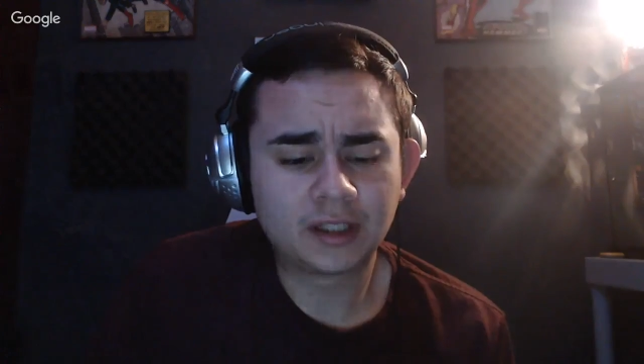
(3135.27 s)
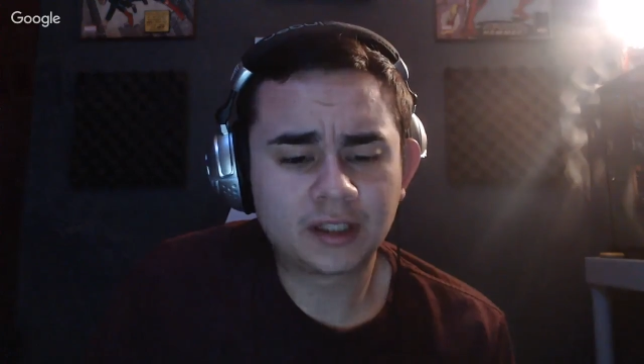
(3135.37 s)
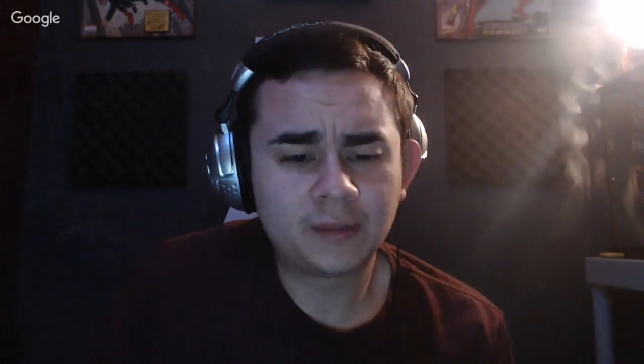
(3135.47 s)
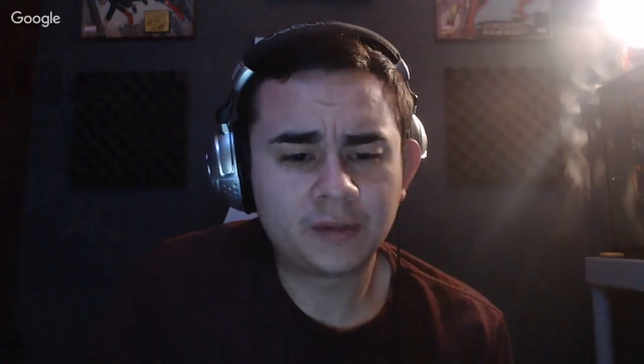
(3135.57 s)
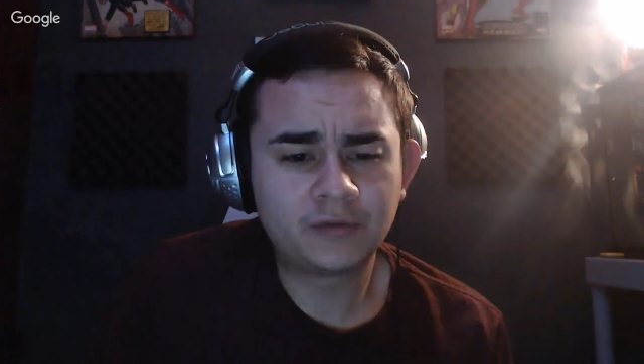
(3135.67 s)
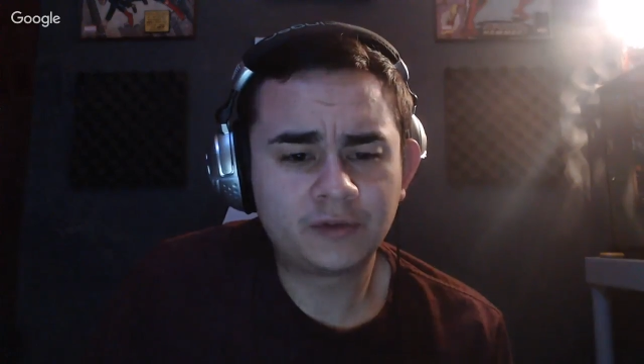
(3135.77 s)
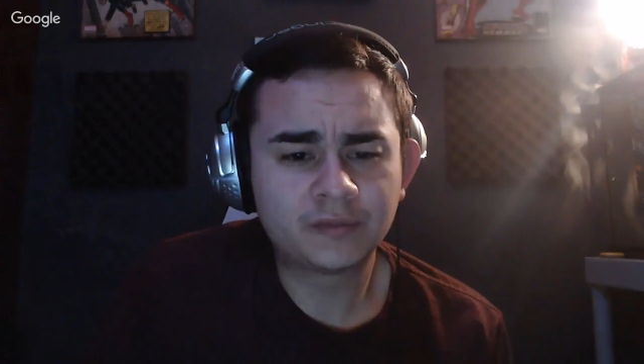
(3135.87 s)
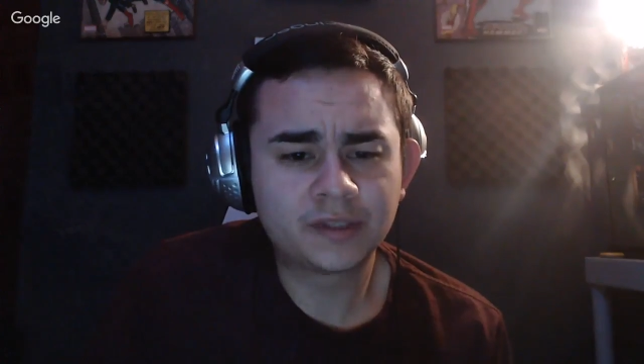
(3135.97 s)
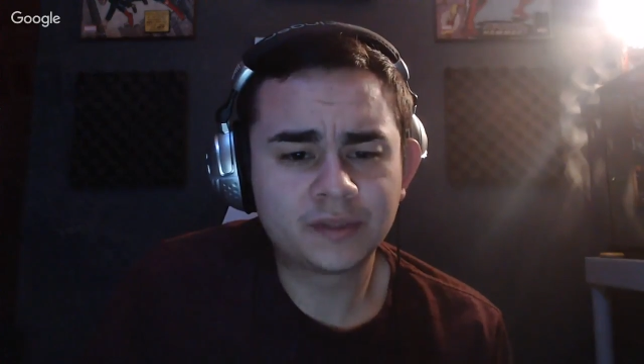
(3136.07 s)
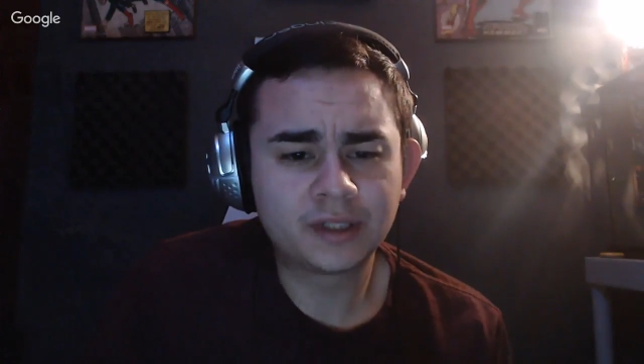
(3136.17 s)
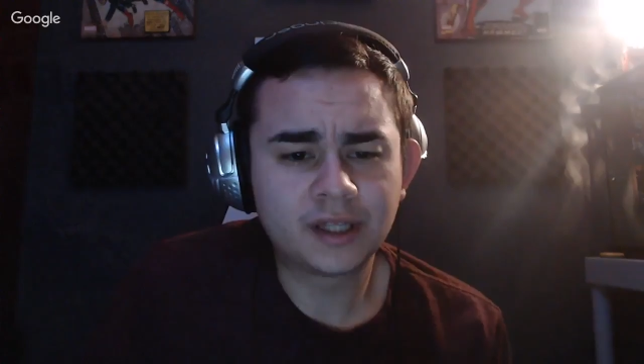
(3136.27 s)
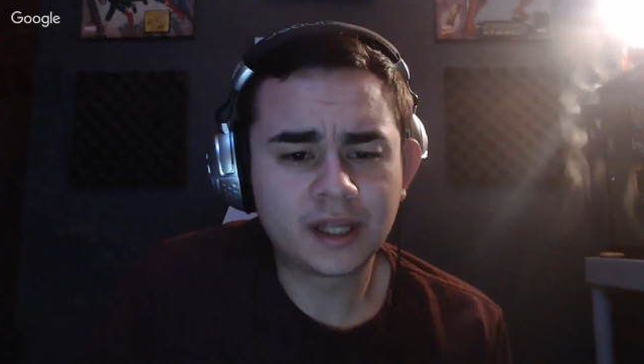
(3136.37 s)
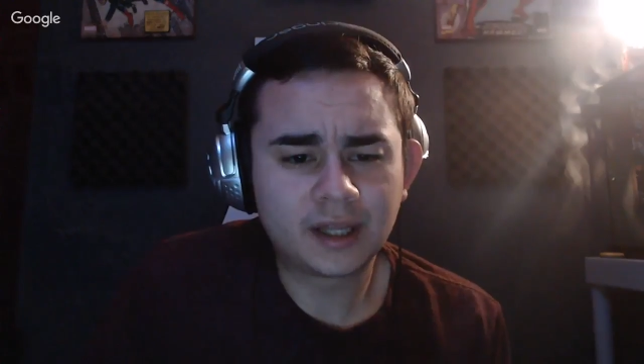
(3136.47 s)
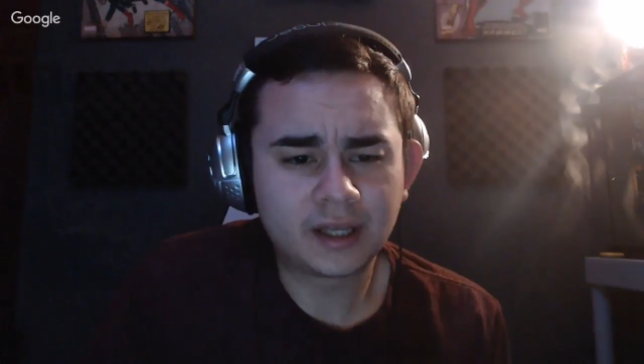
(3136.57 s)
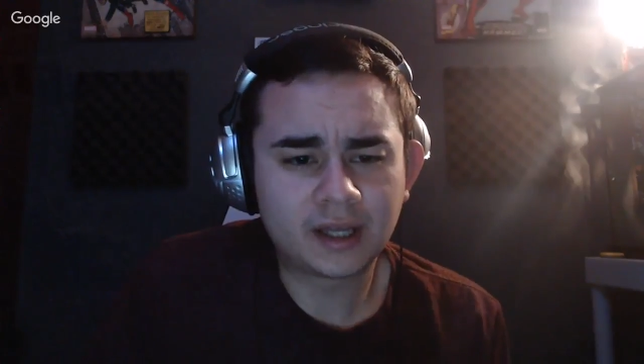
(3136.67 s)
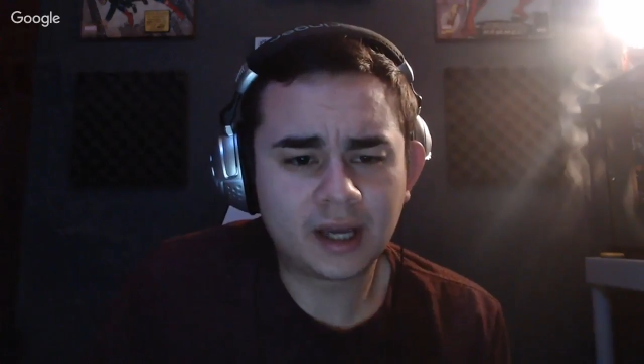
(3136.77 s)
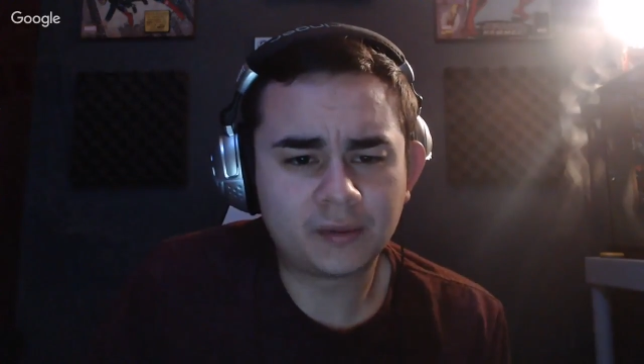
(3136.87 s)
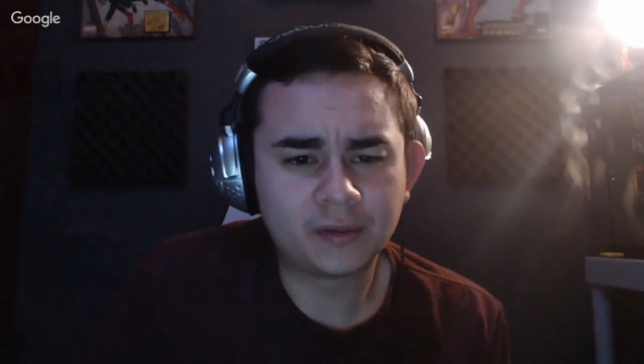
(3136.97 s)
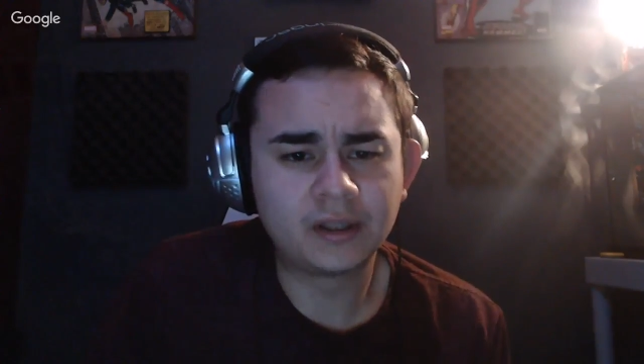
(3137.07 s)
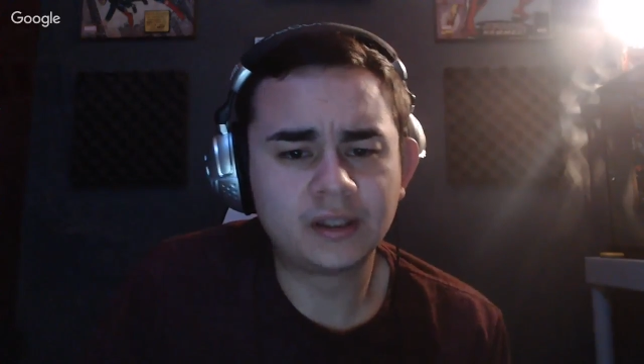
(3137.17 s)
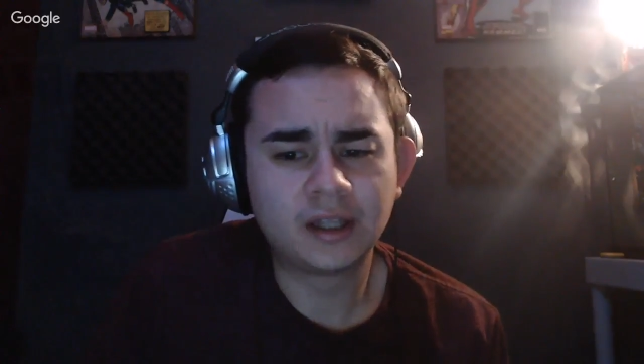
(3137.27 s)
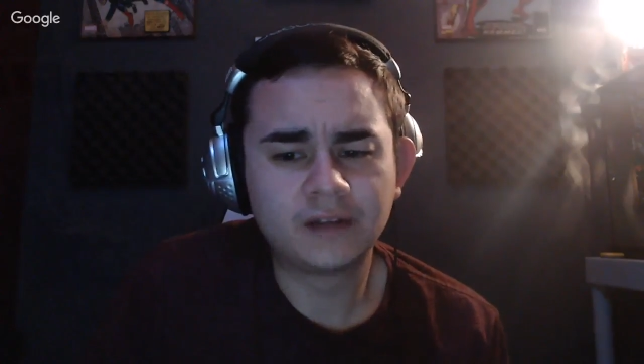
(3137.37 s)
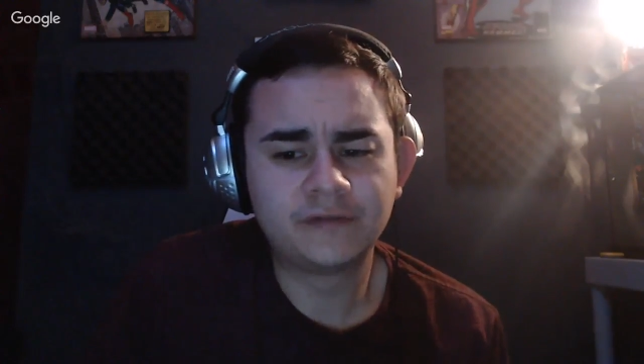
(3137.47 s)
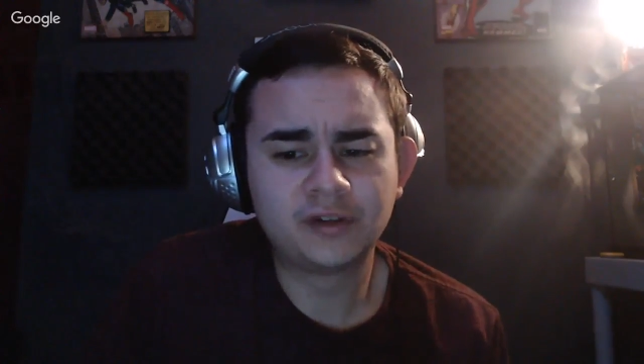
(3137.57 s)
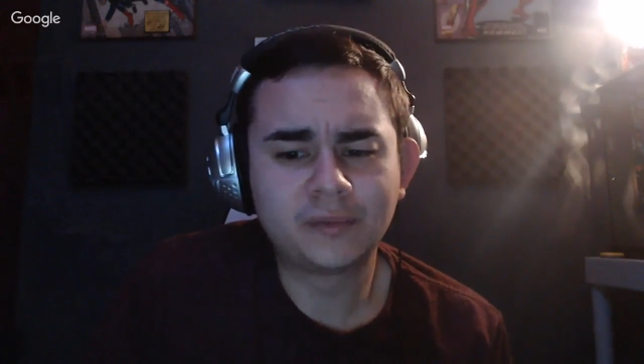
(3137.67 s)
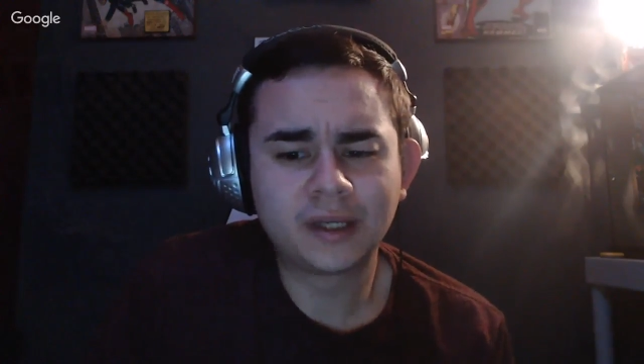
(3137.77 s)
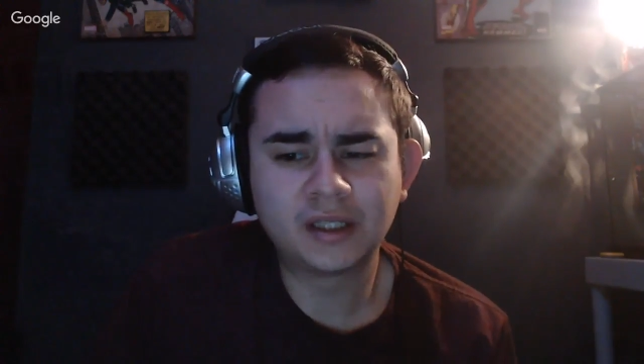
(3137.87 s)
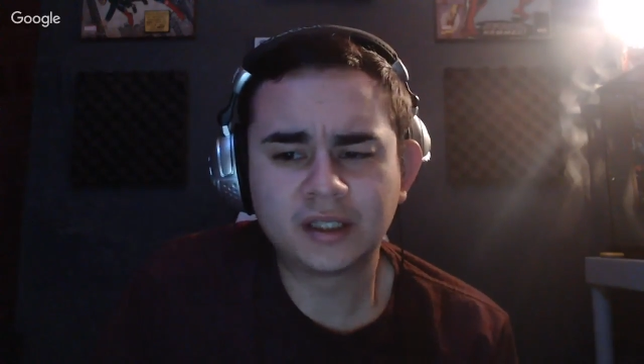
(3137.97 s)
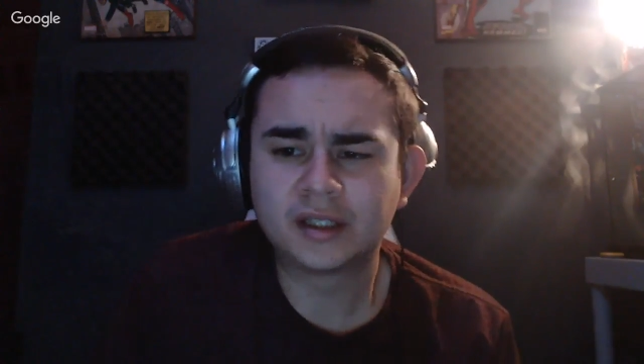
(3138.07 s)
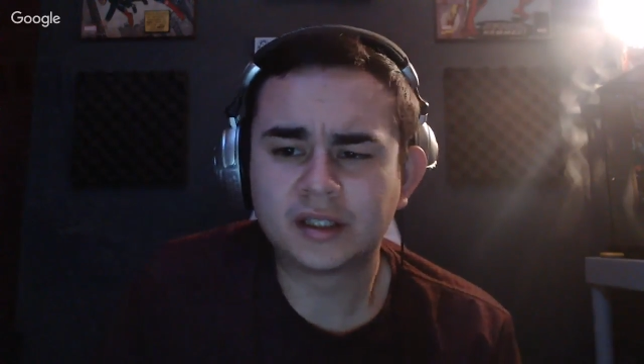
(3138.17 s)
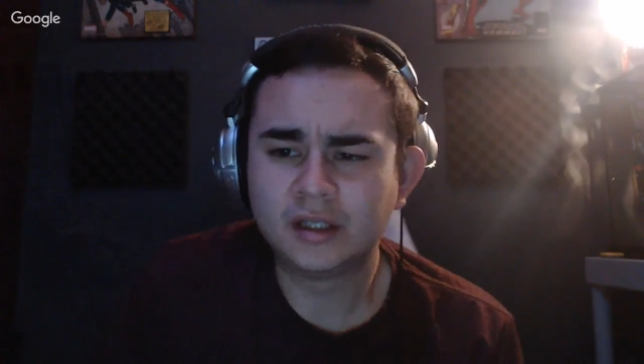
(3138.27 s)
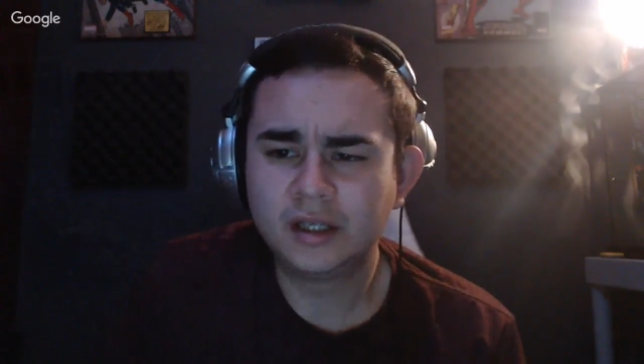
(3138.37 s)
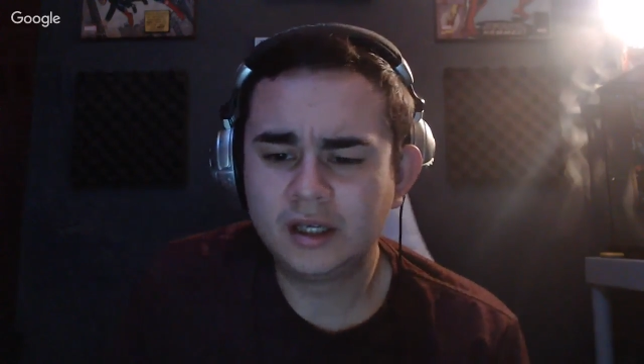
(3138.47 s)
Coming from somebody that like I really love filmmaking, and